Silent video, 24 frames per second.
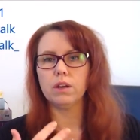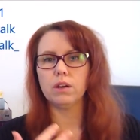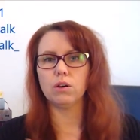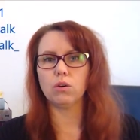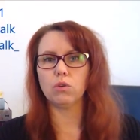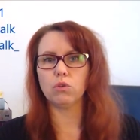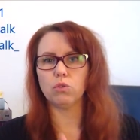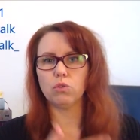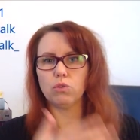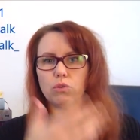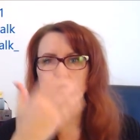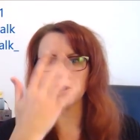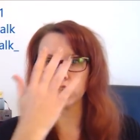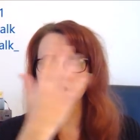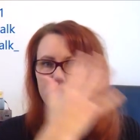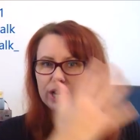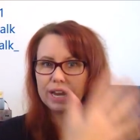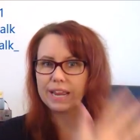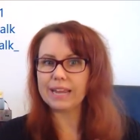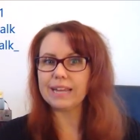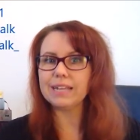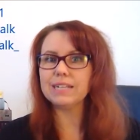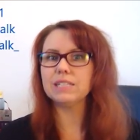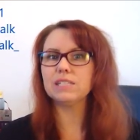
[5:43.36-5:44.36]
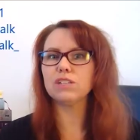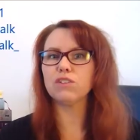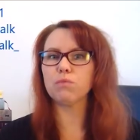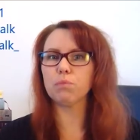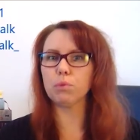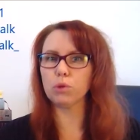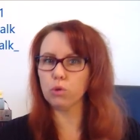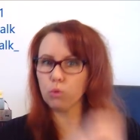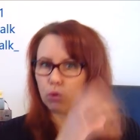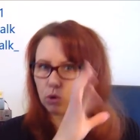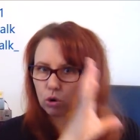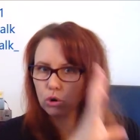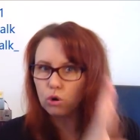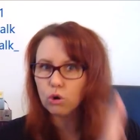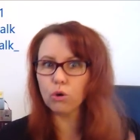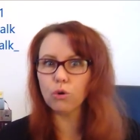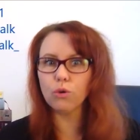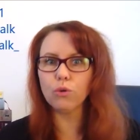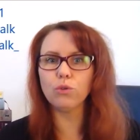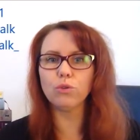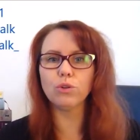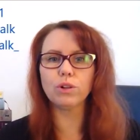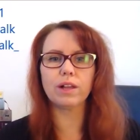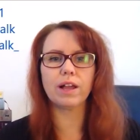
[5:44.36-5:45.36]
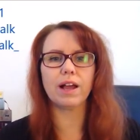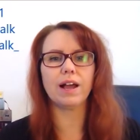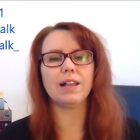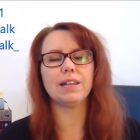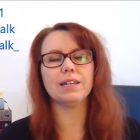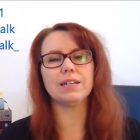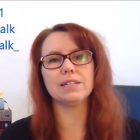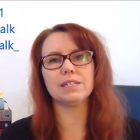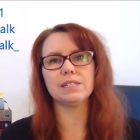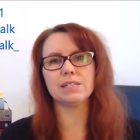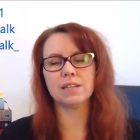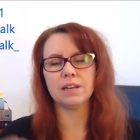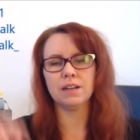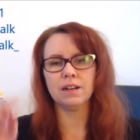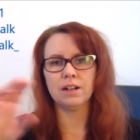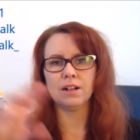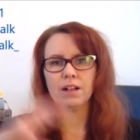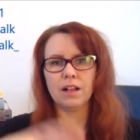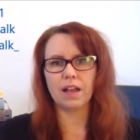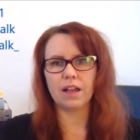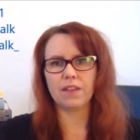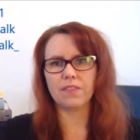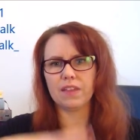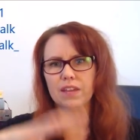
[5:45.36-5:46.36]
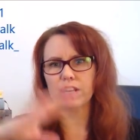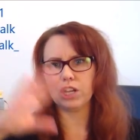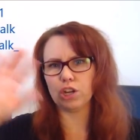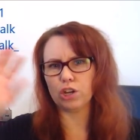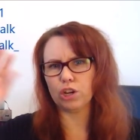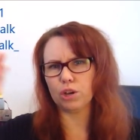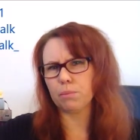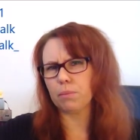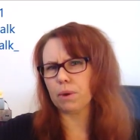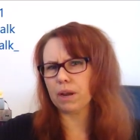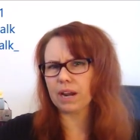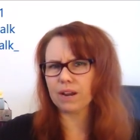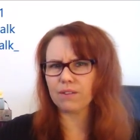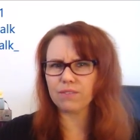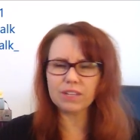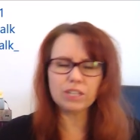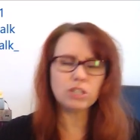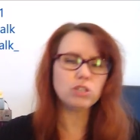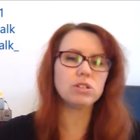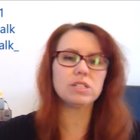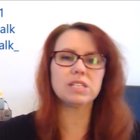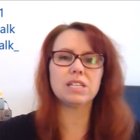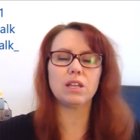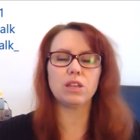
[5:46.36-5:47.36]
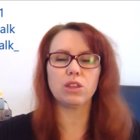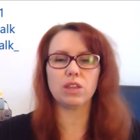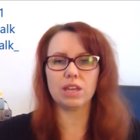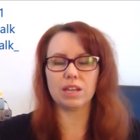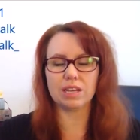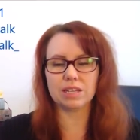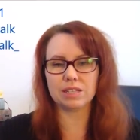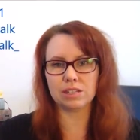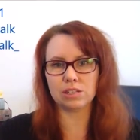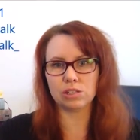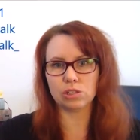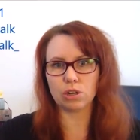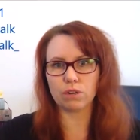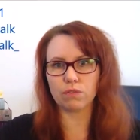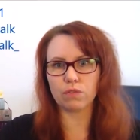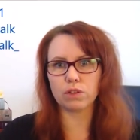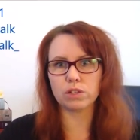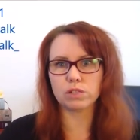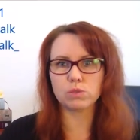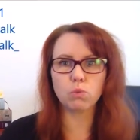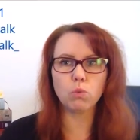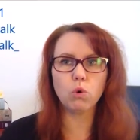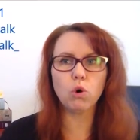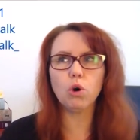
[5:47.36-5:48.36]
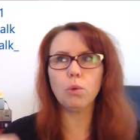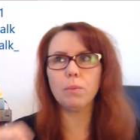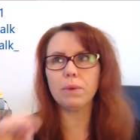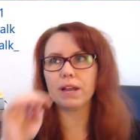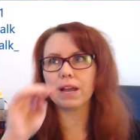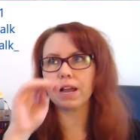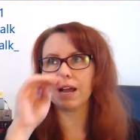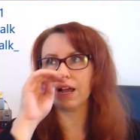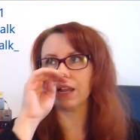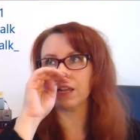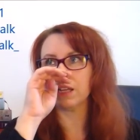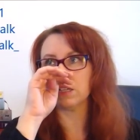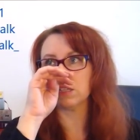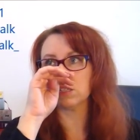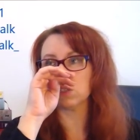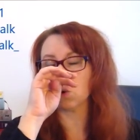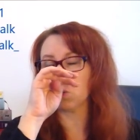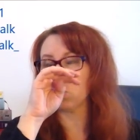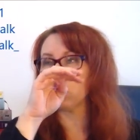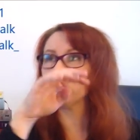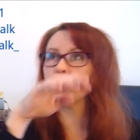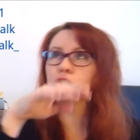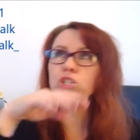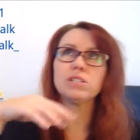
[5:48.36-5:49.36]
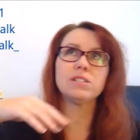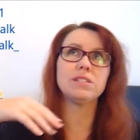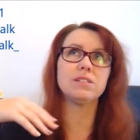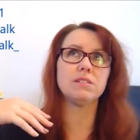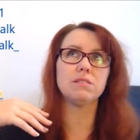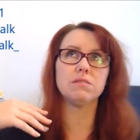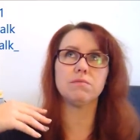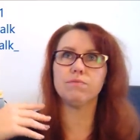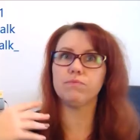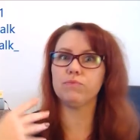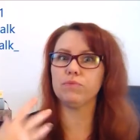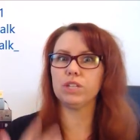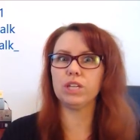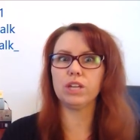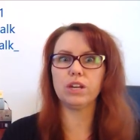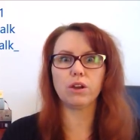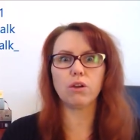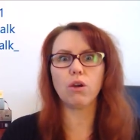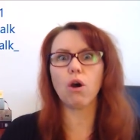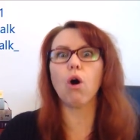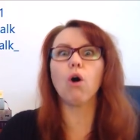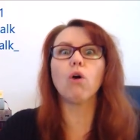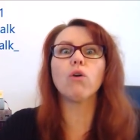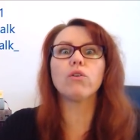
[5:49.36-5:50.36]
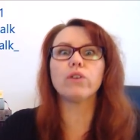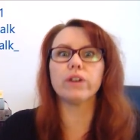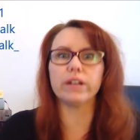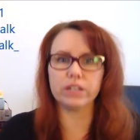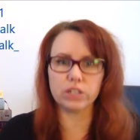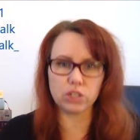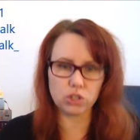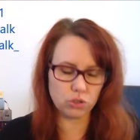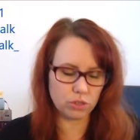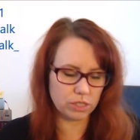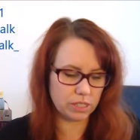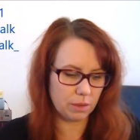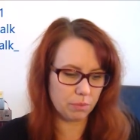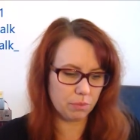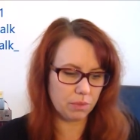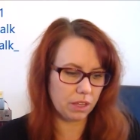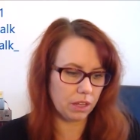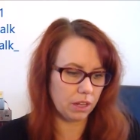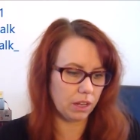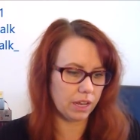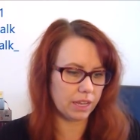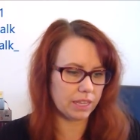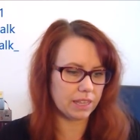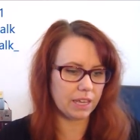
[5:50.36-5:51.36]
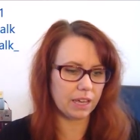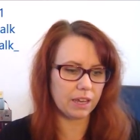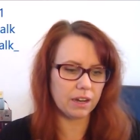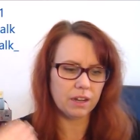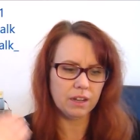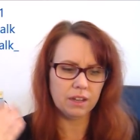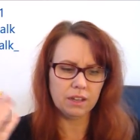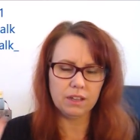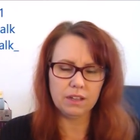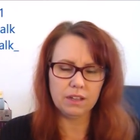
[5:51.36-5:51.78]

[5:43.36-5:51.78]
or shades of blue, or cool colors. And then, you know, might have literacy things in sort of those warmer colors, or just, you know, orange or something like that,